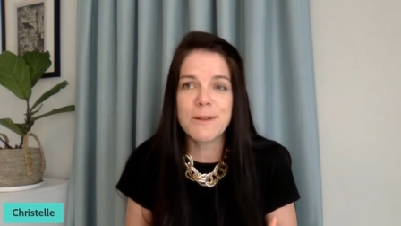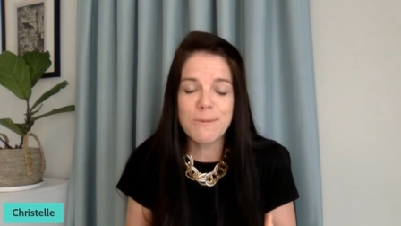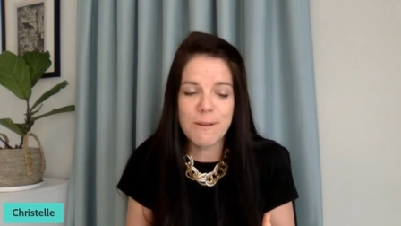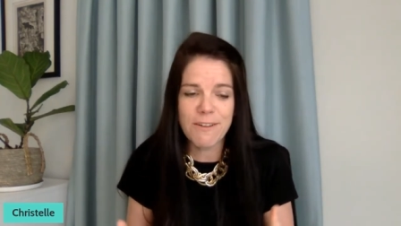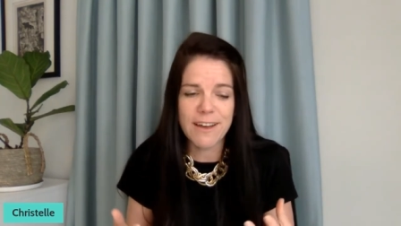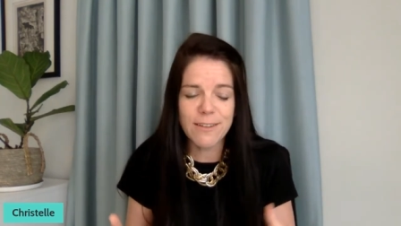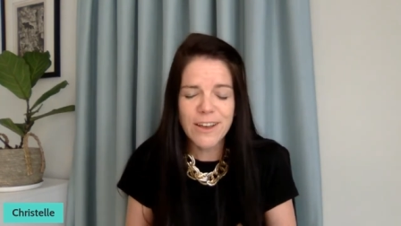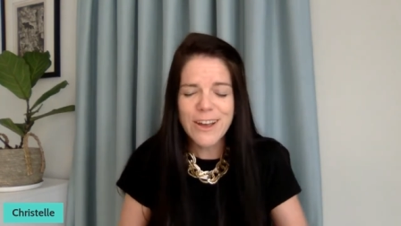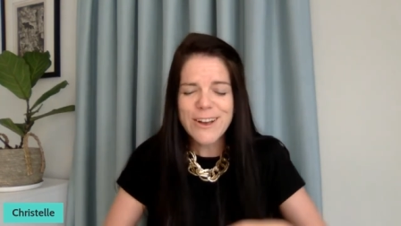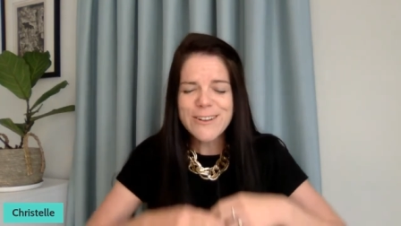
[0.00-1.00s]
I mean, we've
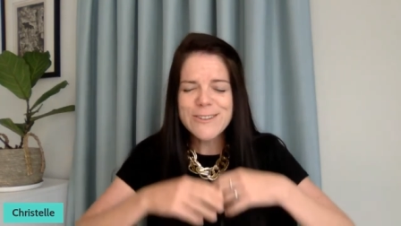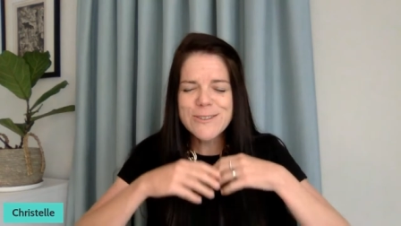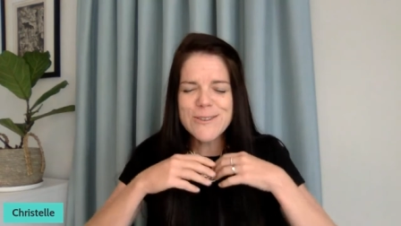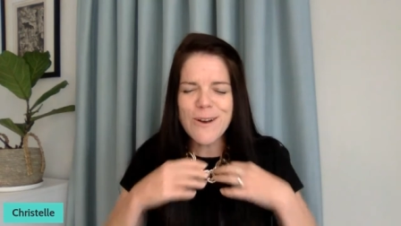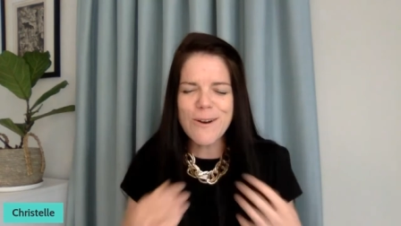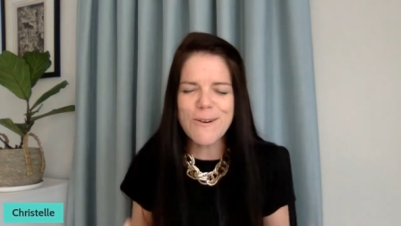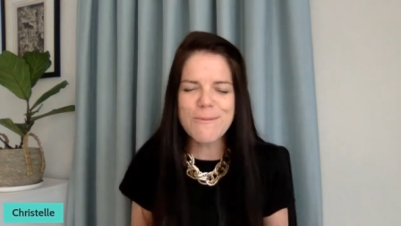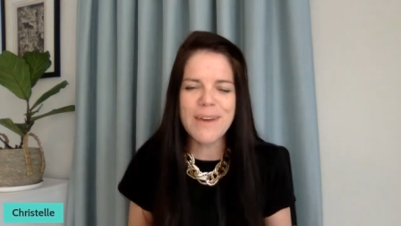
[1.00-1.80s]
held so